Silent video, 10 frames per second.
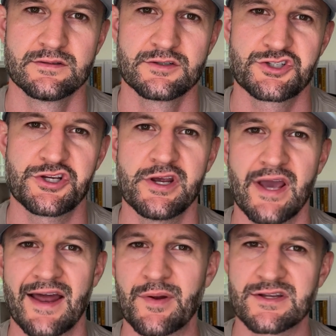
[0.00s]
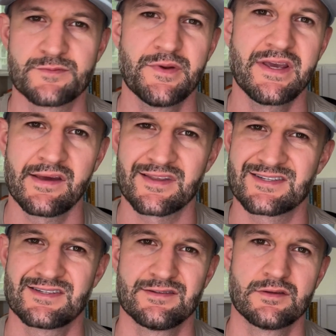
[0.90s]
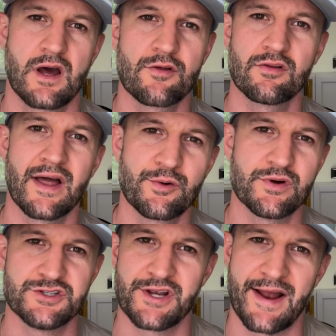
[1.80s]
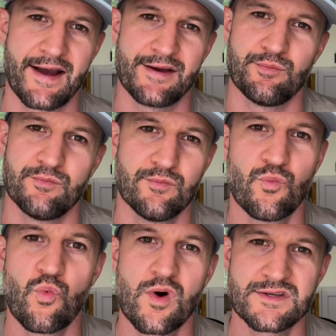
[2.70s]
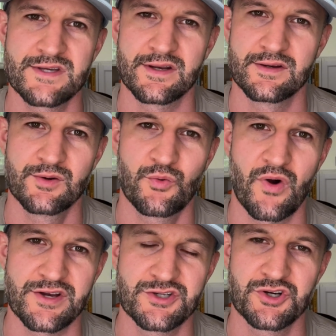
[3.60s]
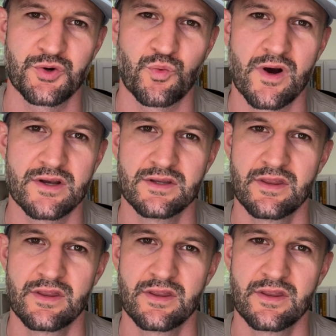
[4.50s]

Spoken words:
she had been speaking this other language, and I wasn't quite sure what